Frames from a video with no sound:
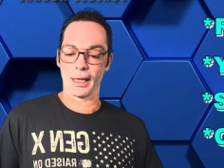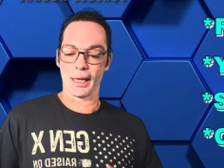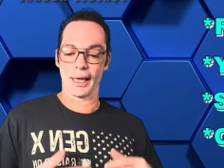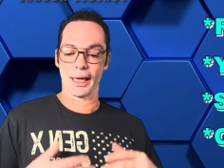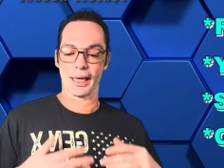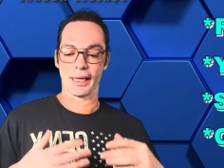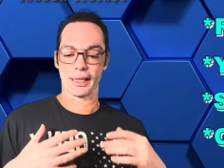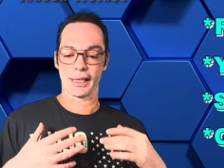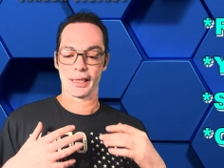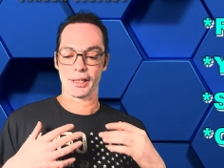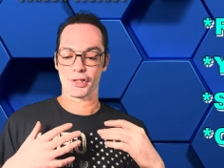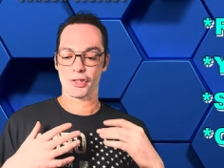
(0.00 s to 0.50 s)

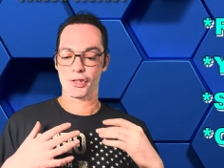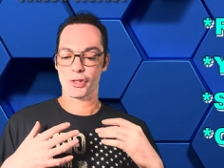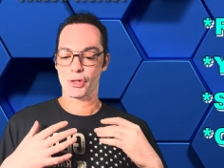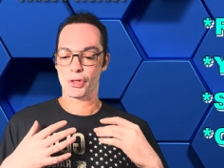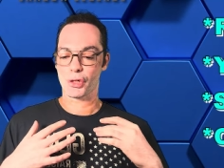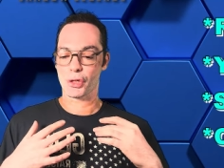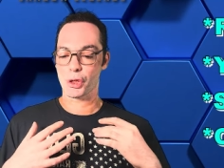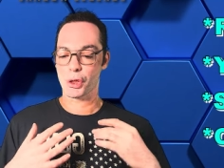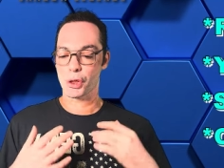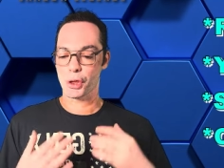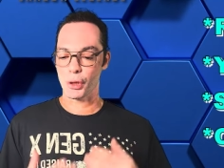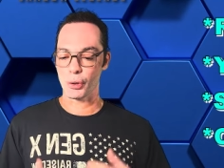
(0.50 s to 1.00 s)
and
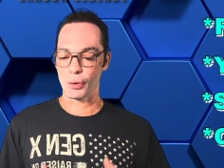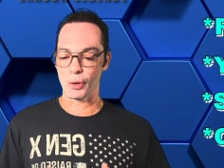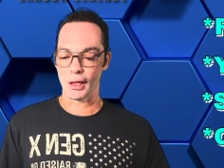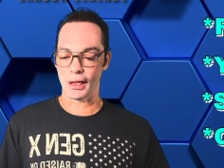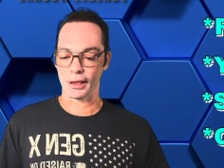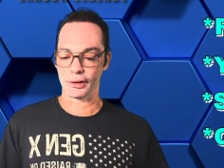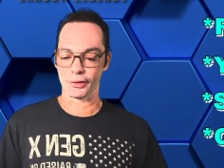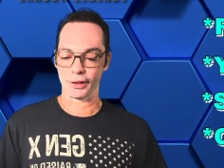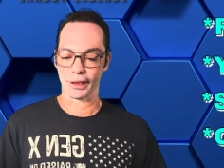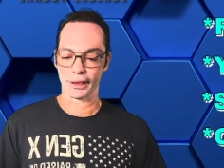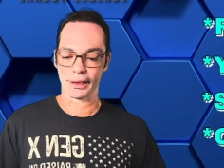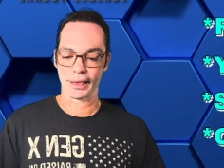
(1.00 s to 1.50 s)
it's
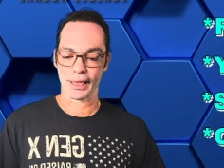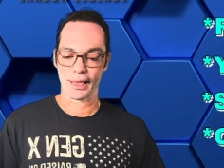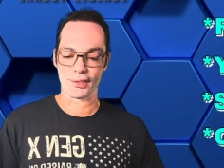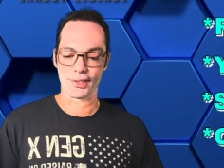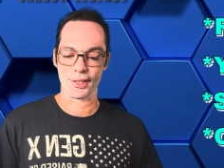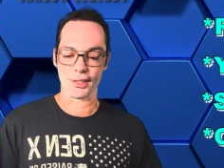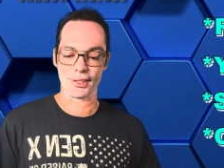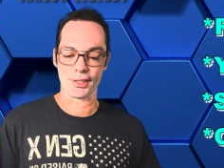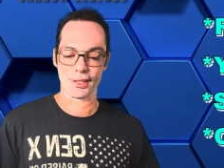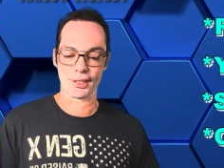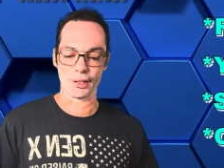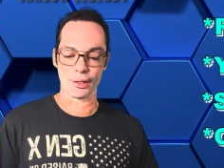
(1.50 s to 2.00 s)

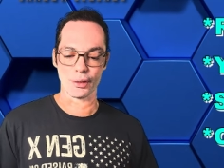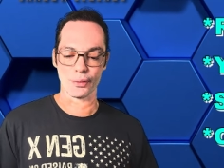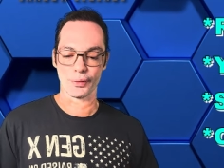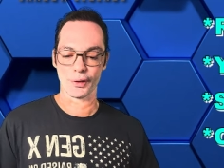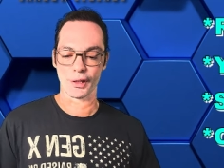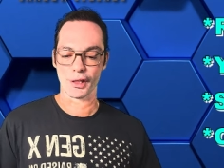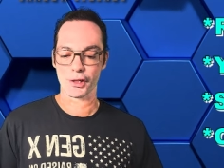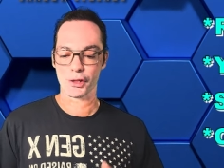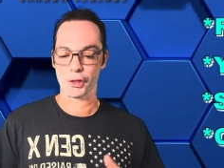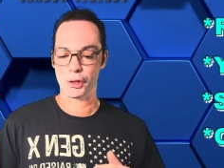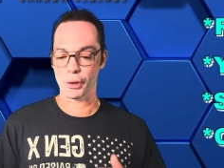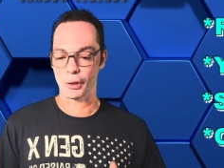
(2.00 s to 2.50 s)
200,000
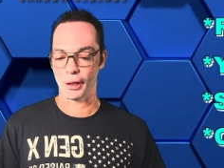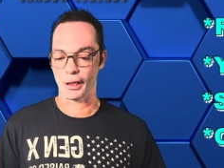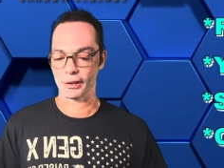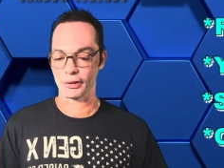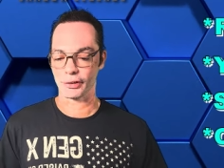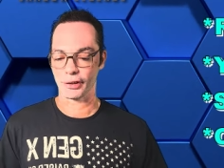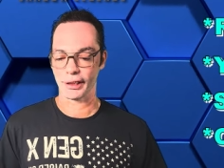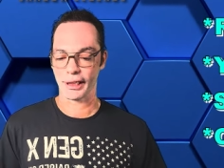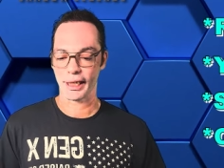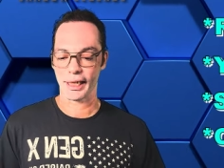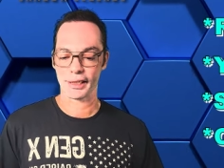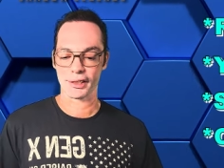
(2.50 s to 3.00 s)
silver,
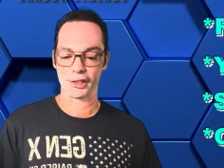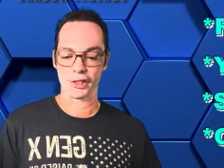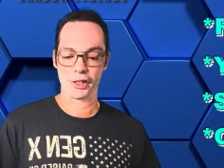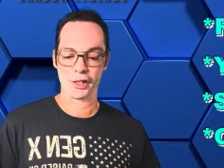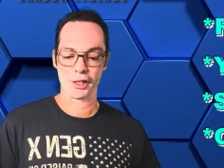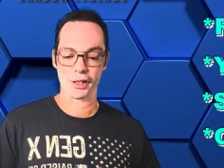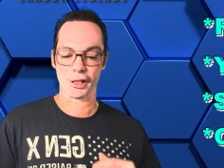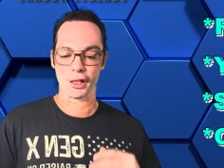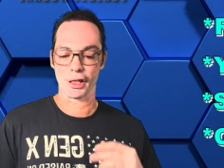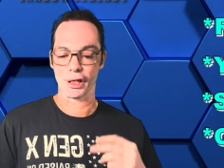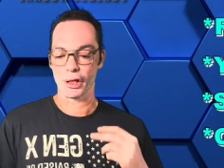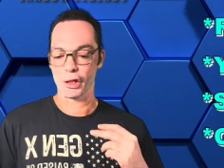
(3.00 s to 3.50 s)
200
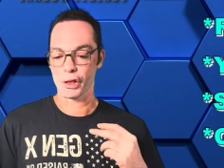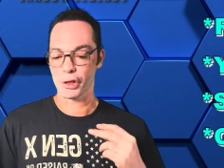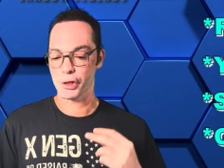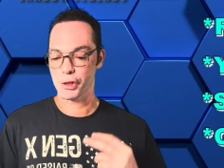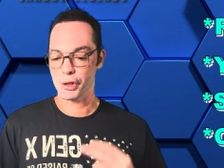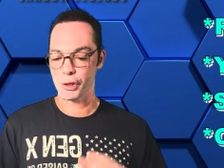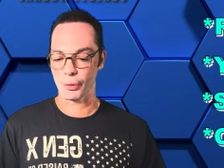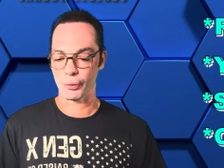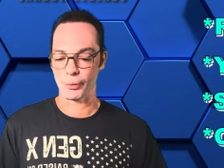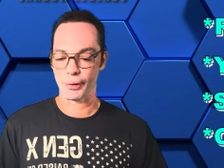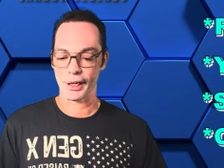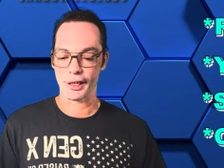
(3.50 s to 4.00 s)
energy,
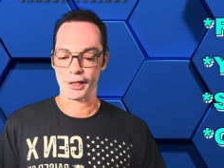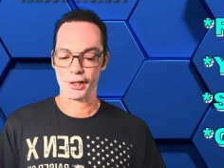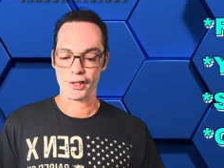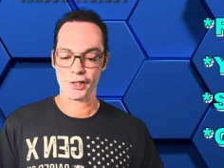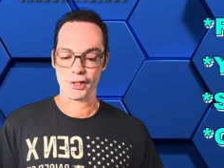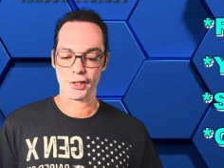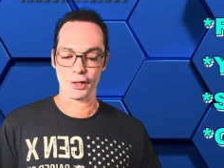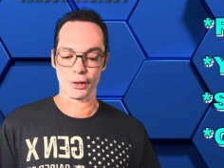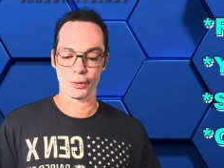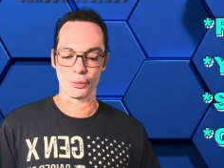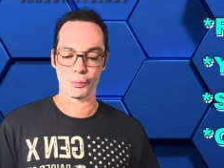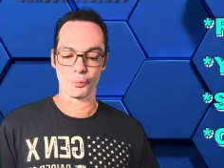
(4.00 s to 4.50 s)
two rare
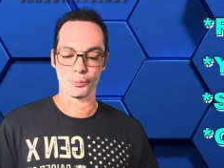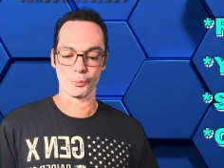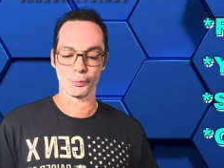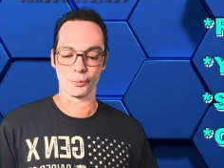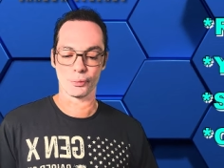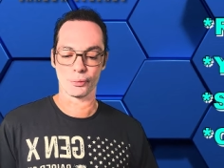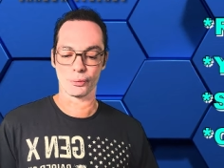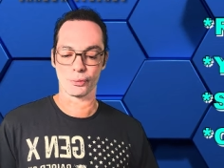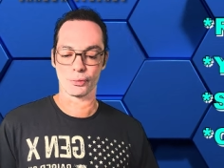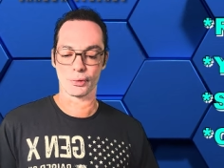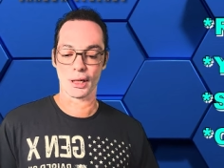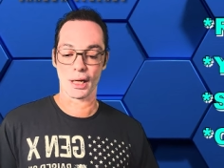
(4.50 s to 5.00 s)
skill,
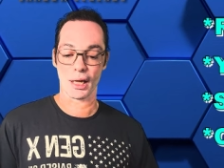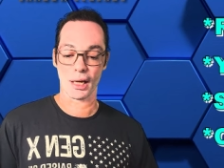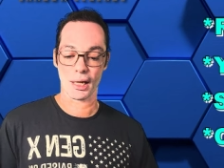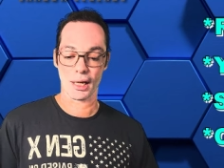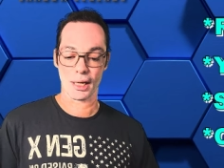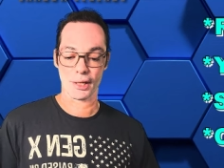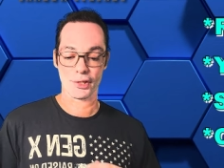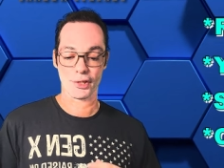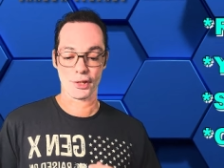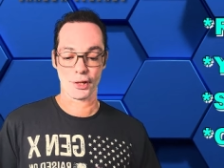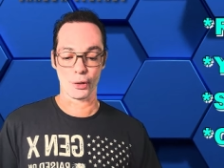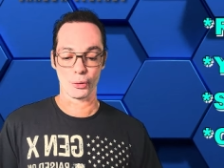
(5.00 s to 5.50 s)

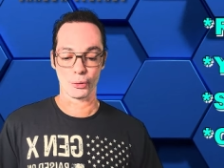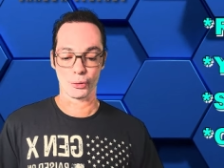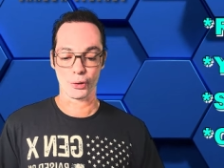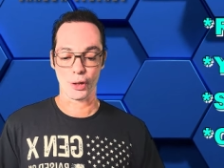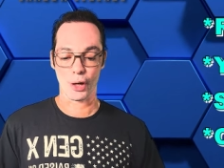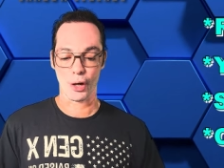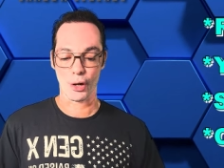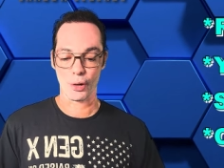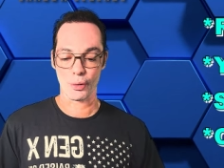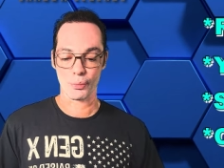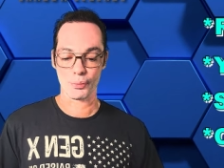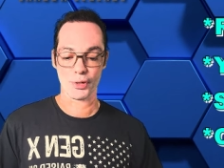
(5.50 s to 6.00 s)
uh, skill
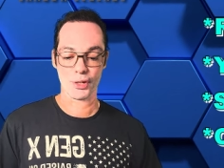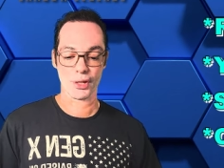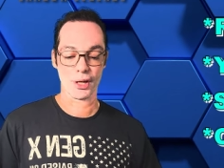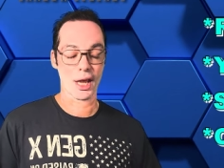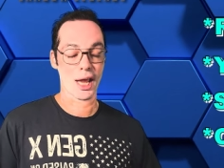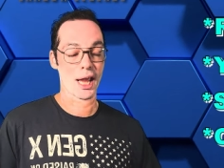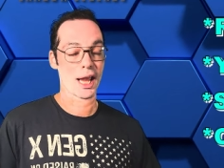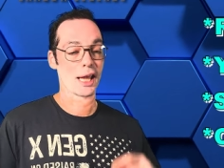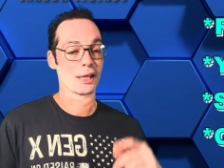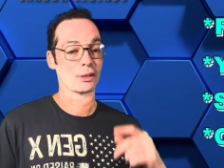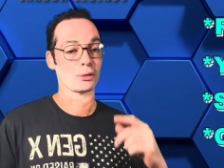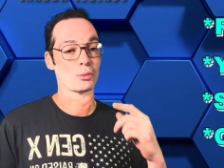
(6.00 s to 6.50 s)
tomes,
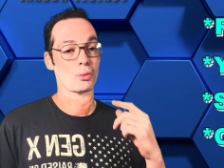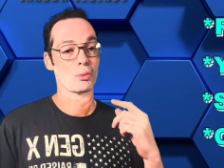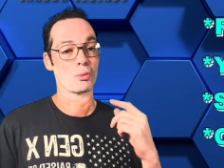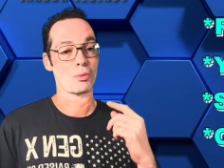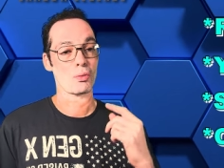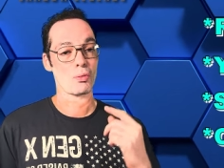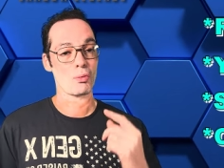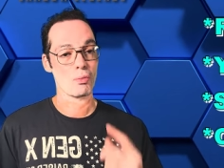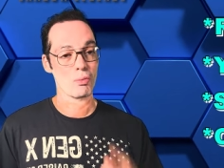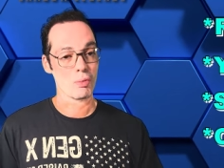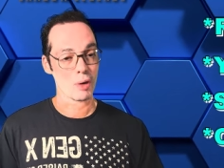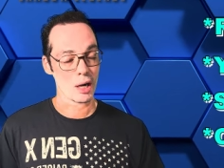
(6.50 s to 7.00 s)
and
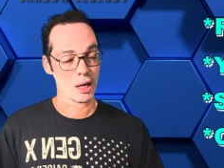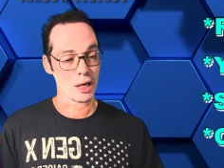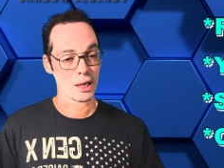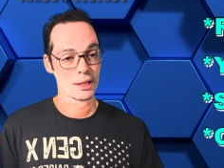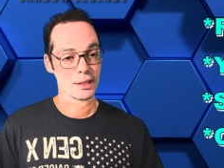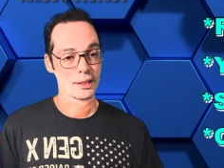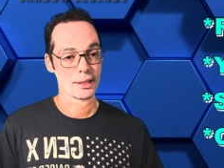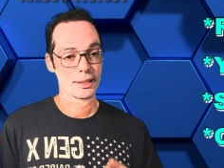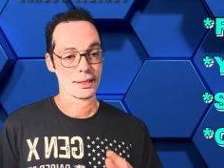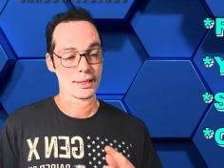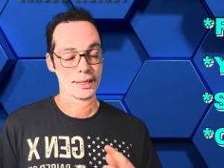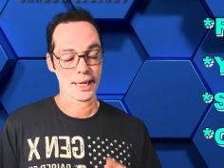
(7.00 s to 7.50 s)

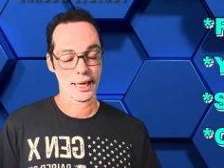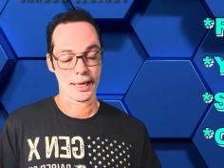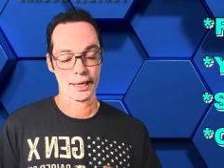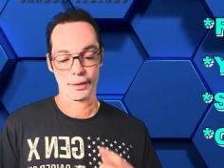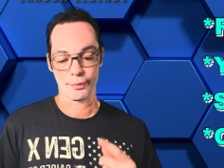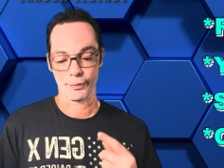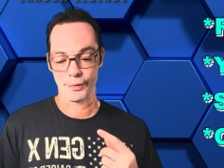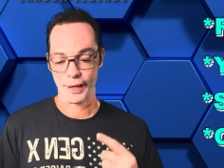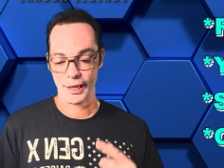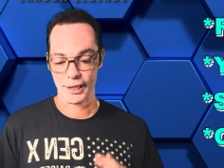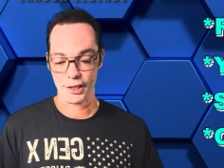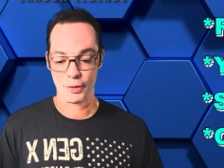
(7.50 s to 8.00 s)
one day
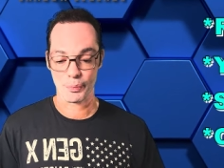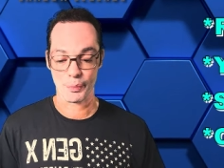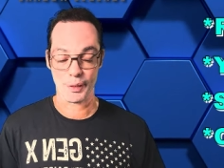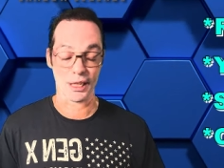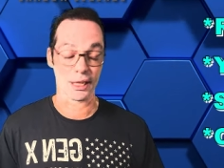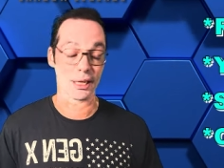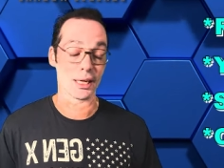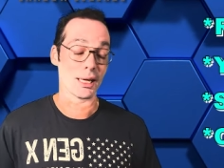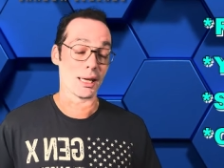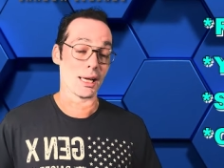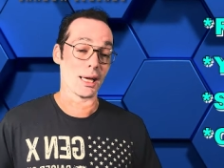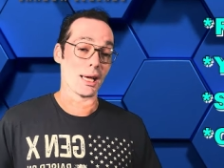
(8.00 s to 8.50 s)
of
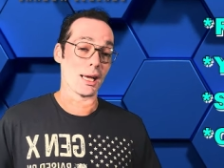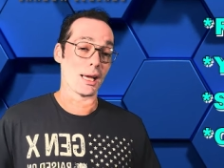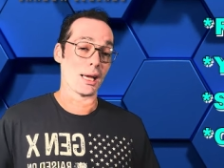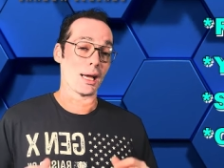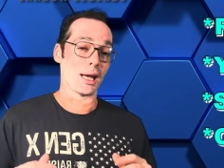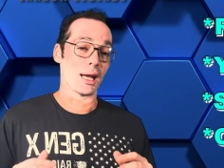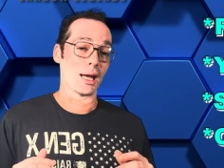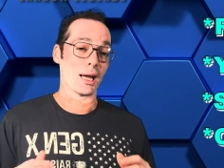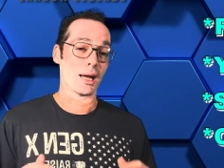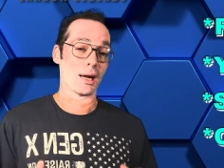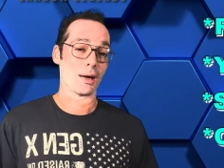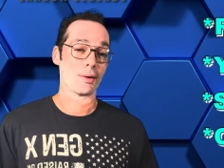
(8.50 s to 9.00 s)
XP.
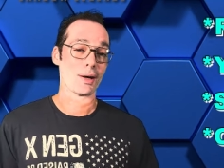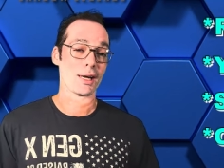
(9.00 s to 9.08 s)
All